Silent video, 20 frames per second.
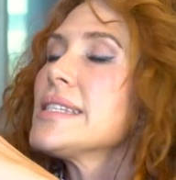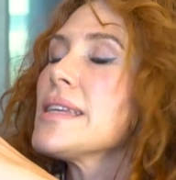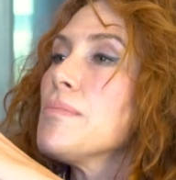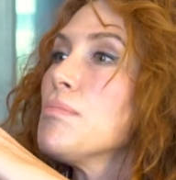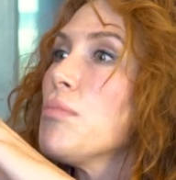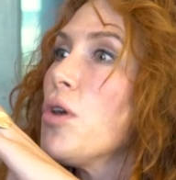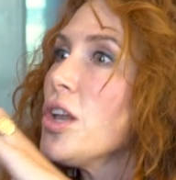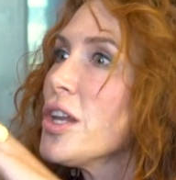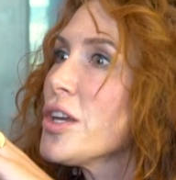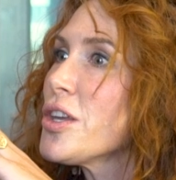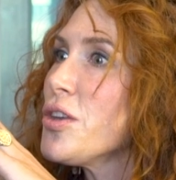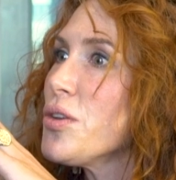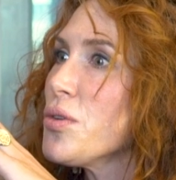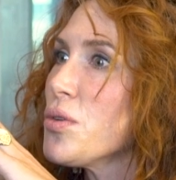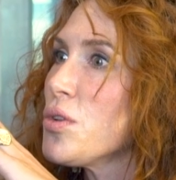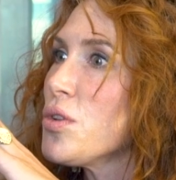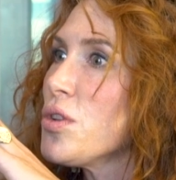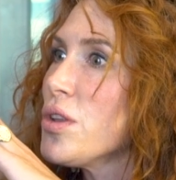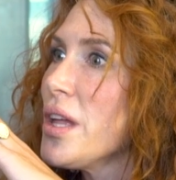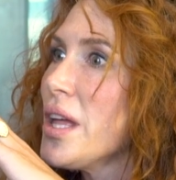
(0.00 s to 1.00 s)
a
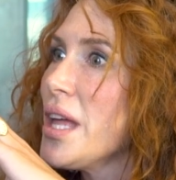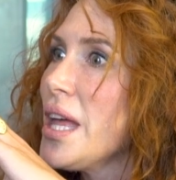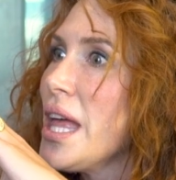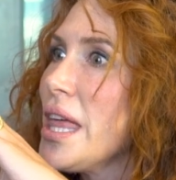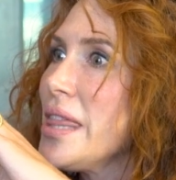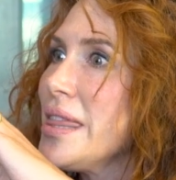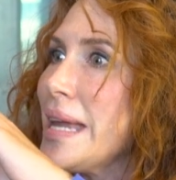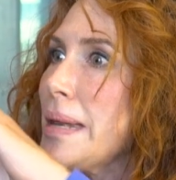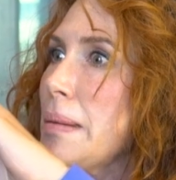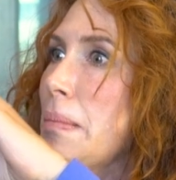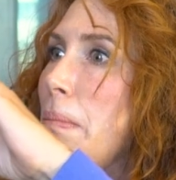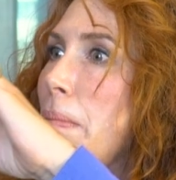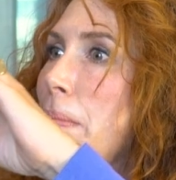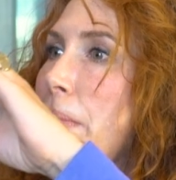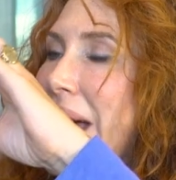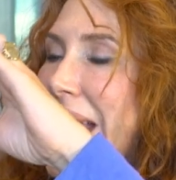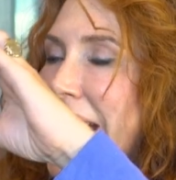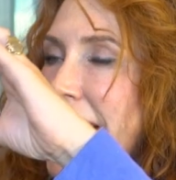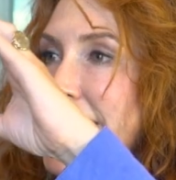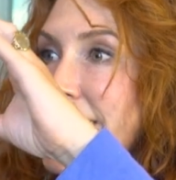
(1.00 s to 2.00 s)
molecule that
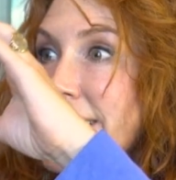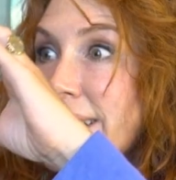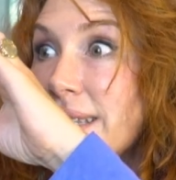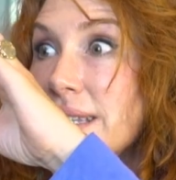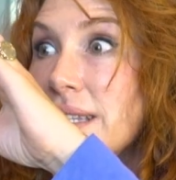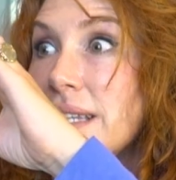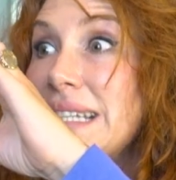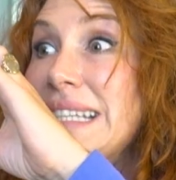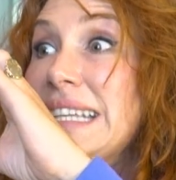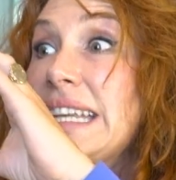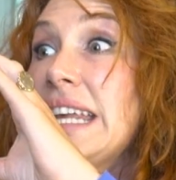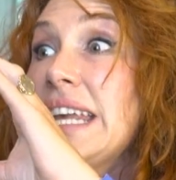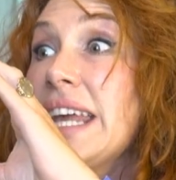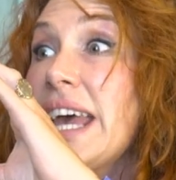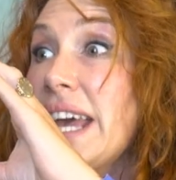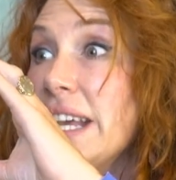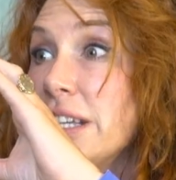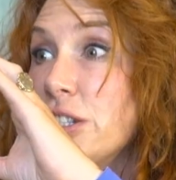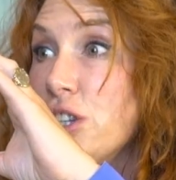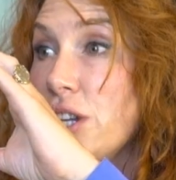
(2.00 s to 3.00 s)
makes
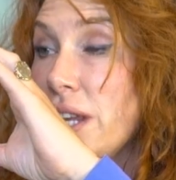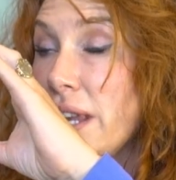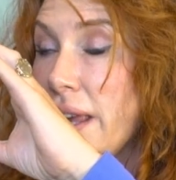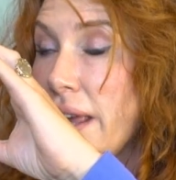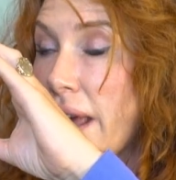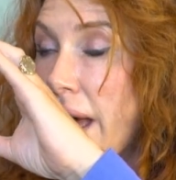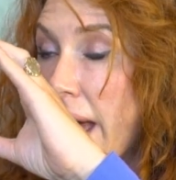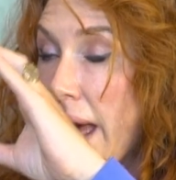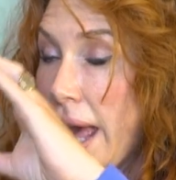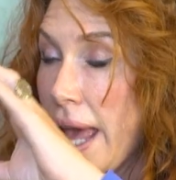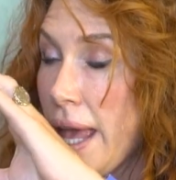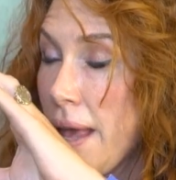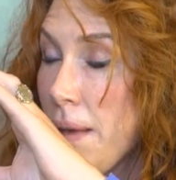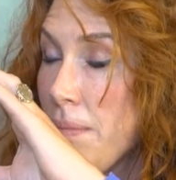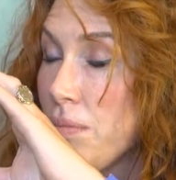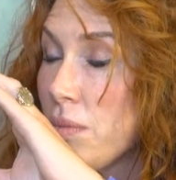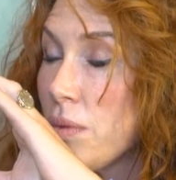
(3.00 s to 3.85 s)
DHEA.